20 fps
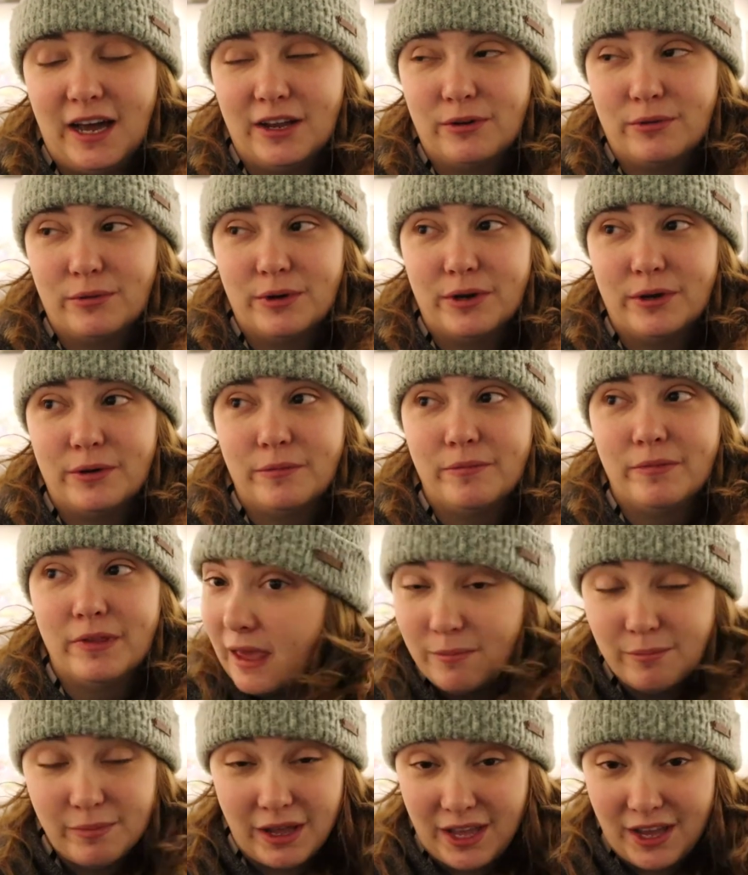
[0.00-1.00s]
I don't know.
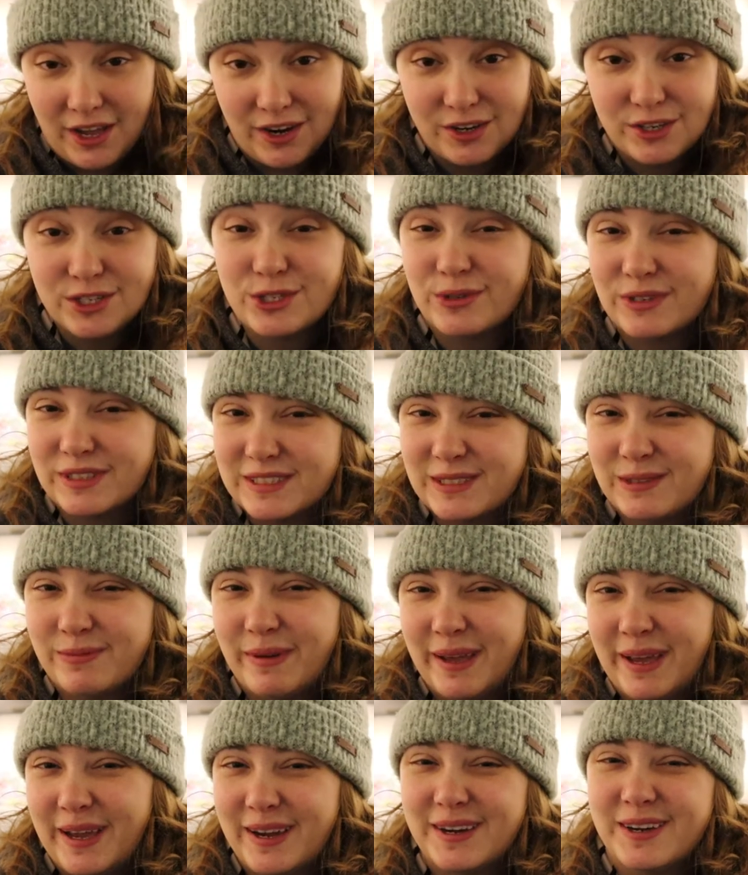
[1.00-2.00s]
And my hair, do you want to see
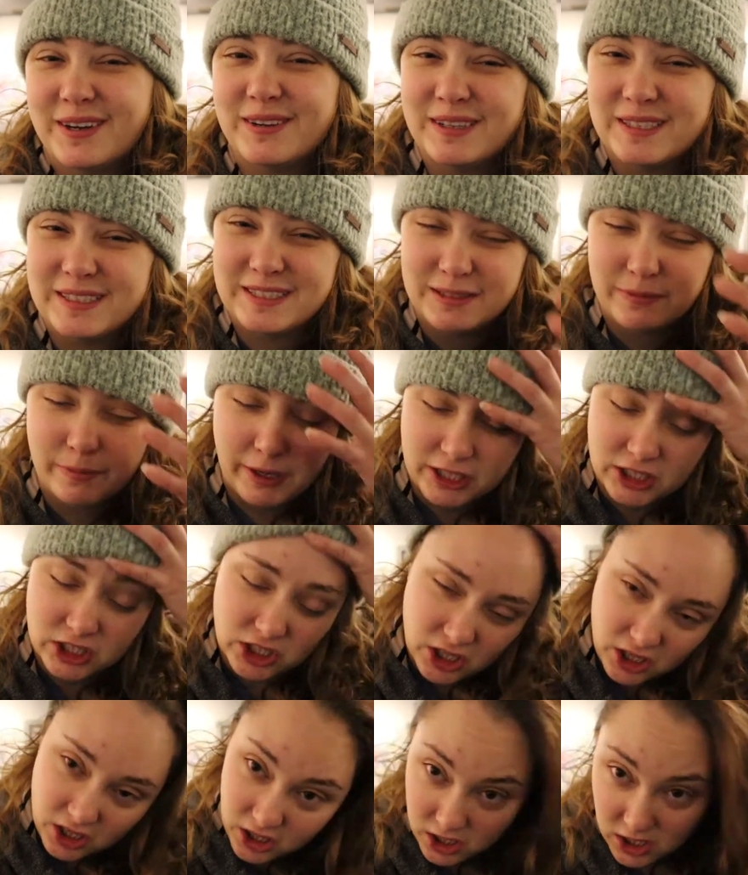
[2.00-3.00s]
my hair? It's
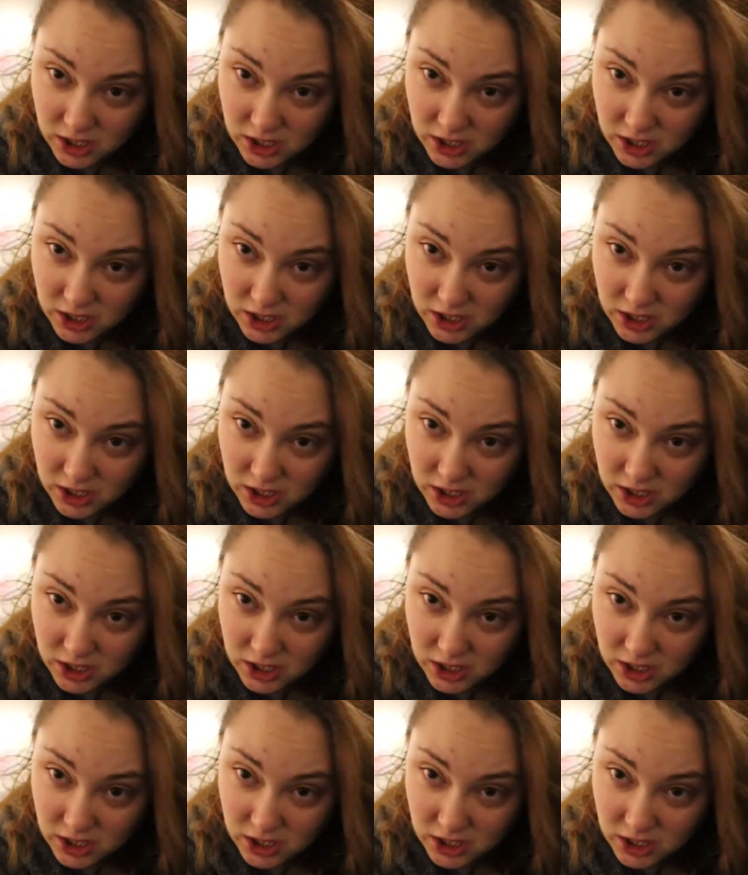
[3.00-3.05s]
special.